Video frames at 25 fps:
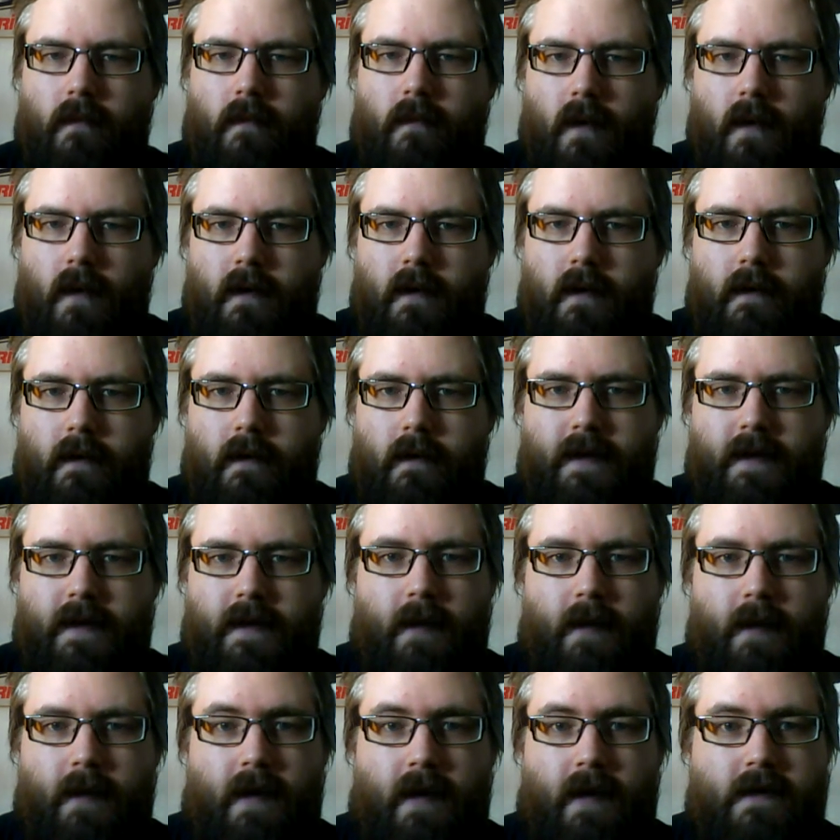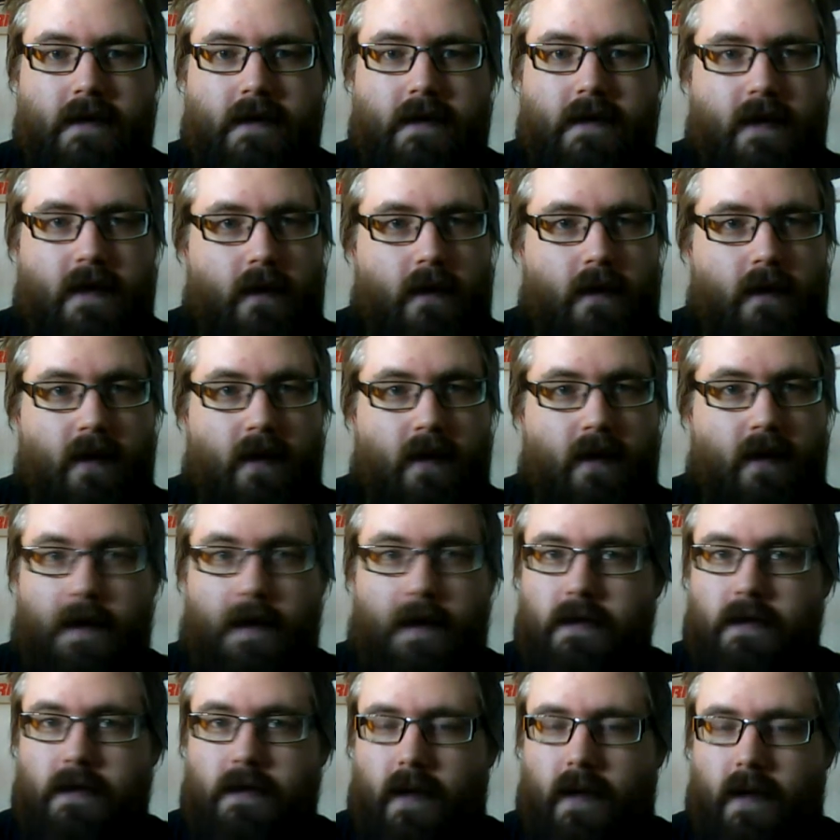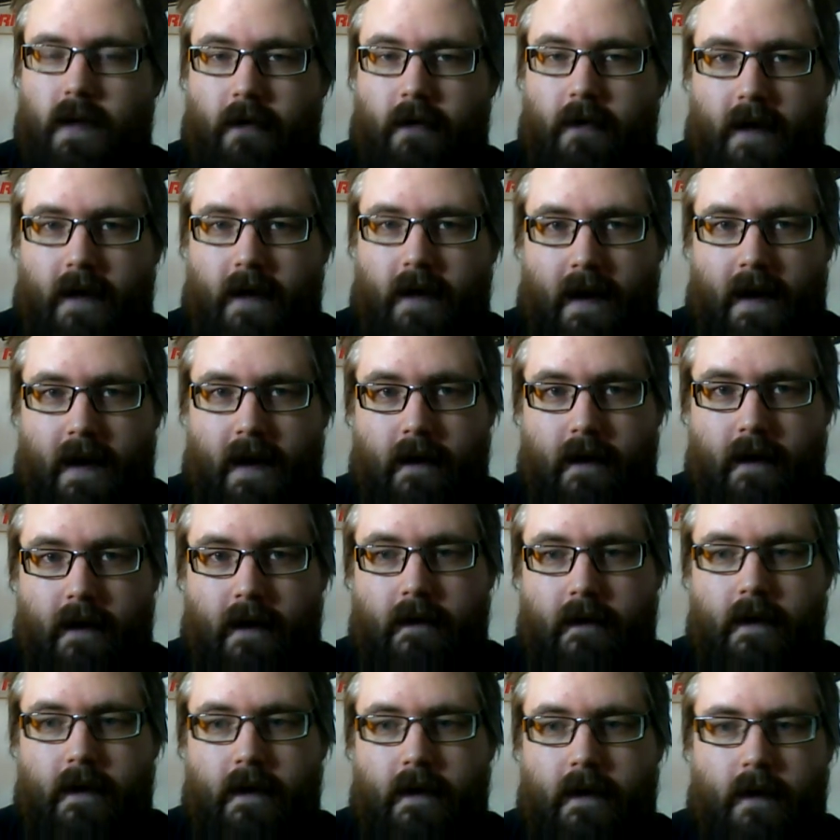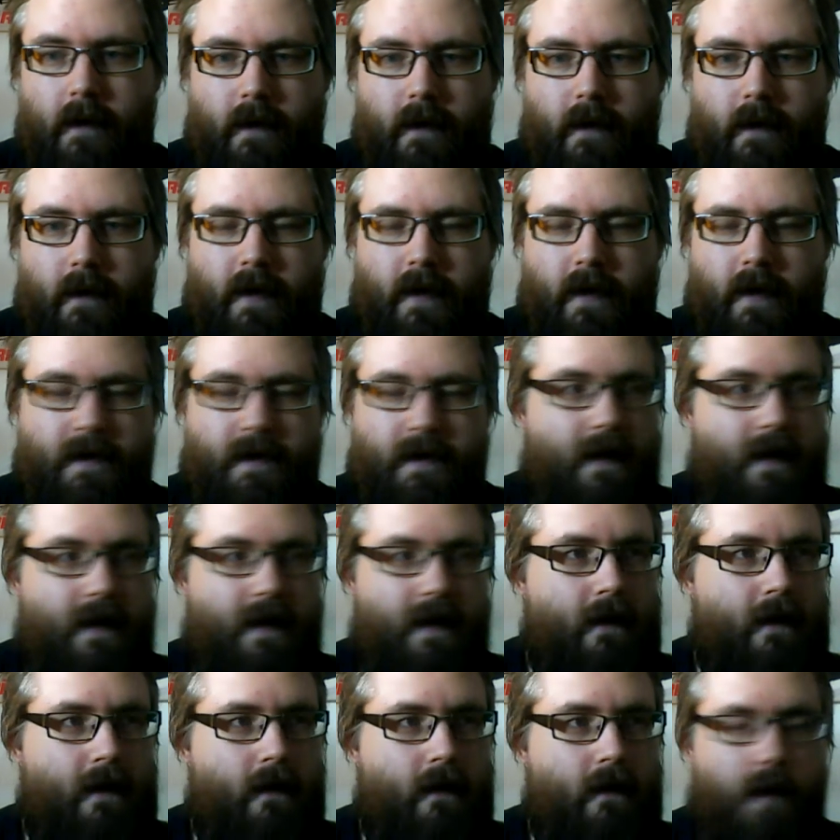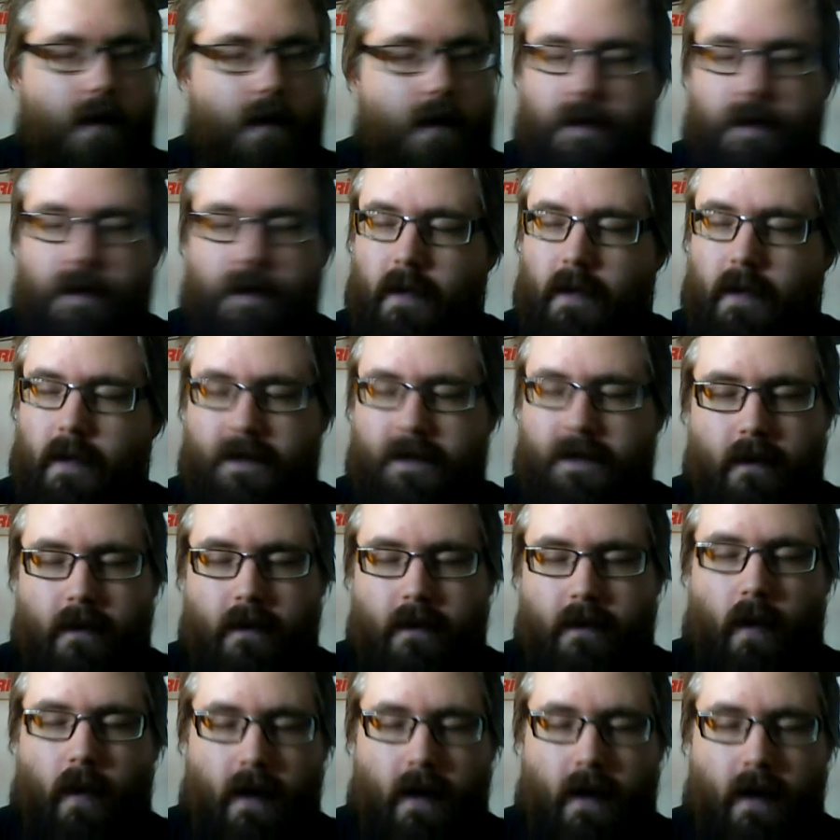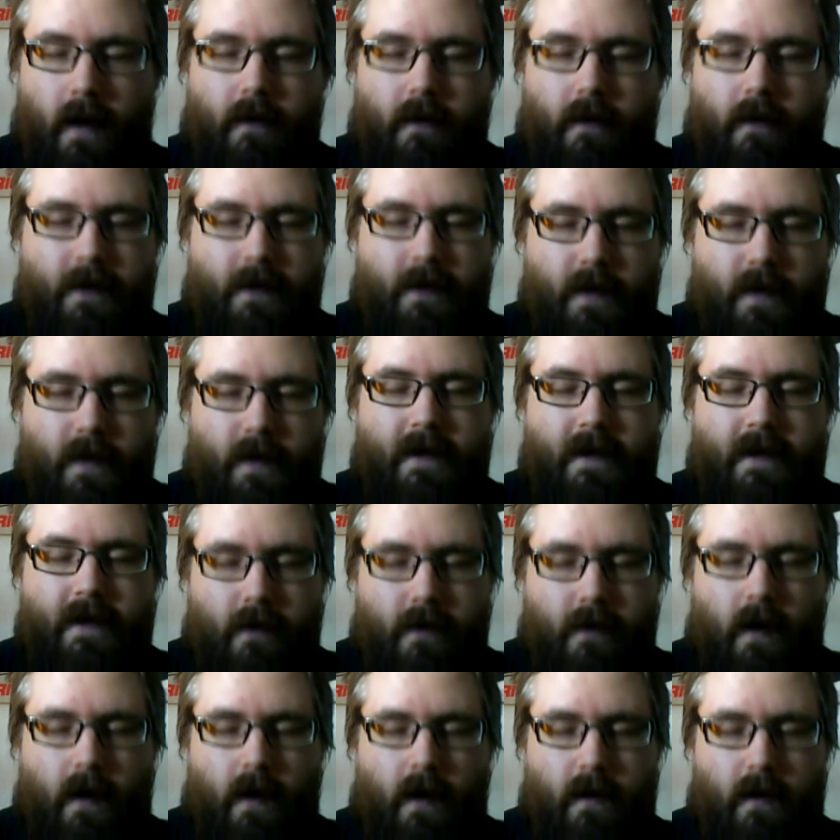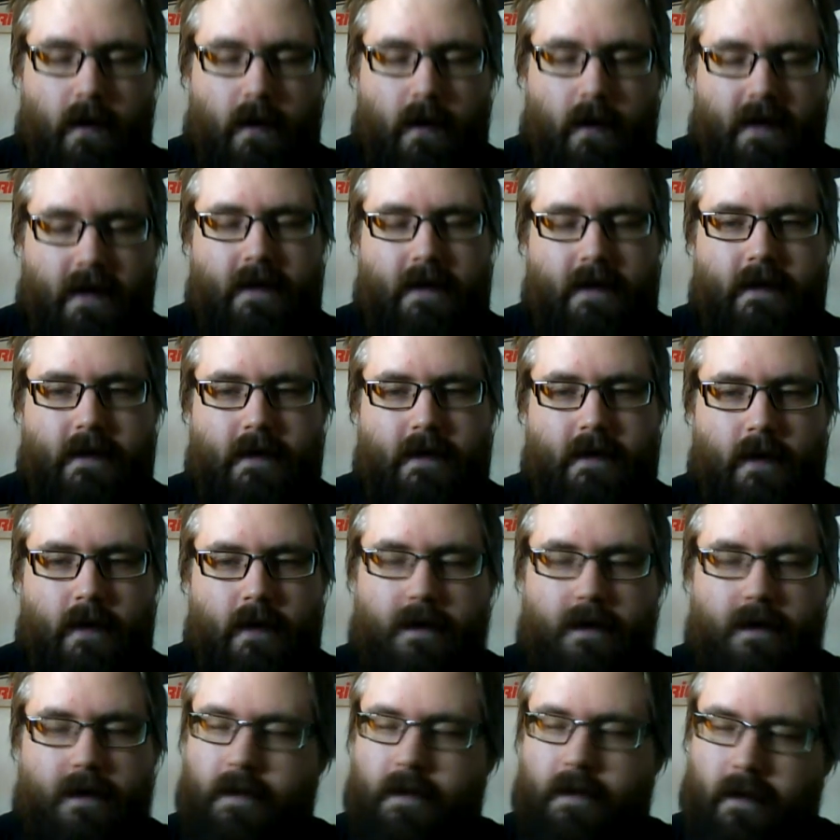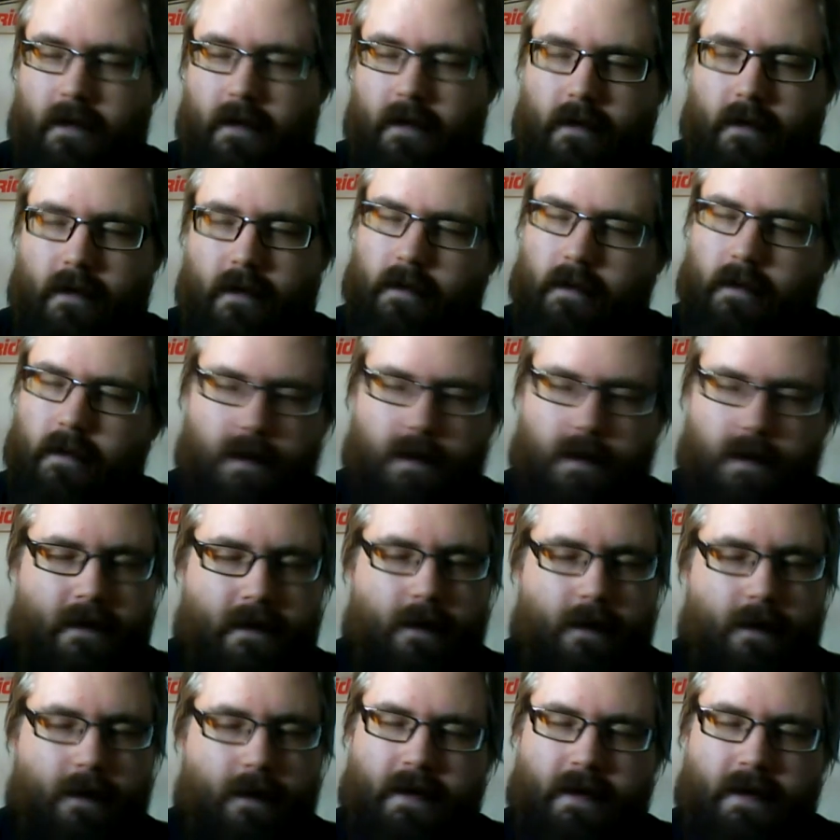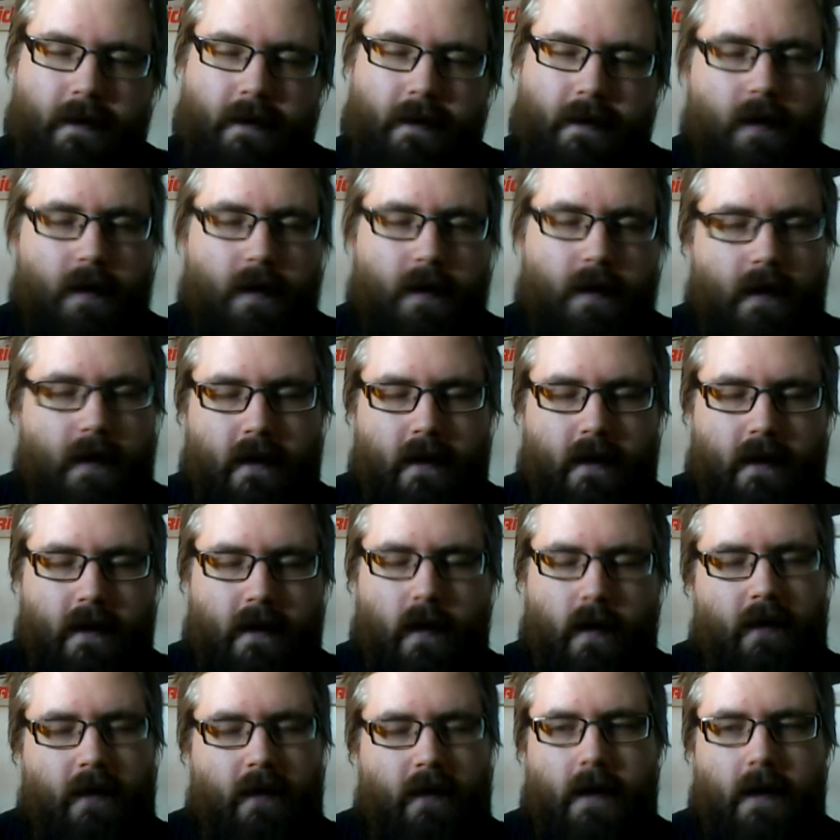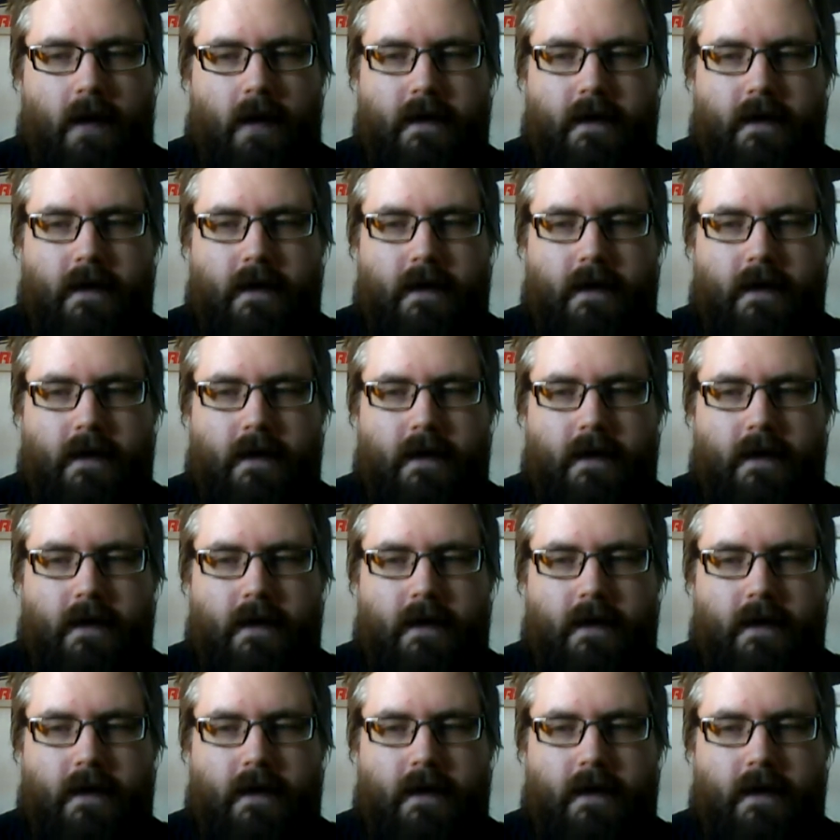$10 or like $12, whatever, a day, which was 100 Swedish crowns at least, which it's about like $12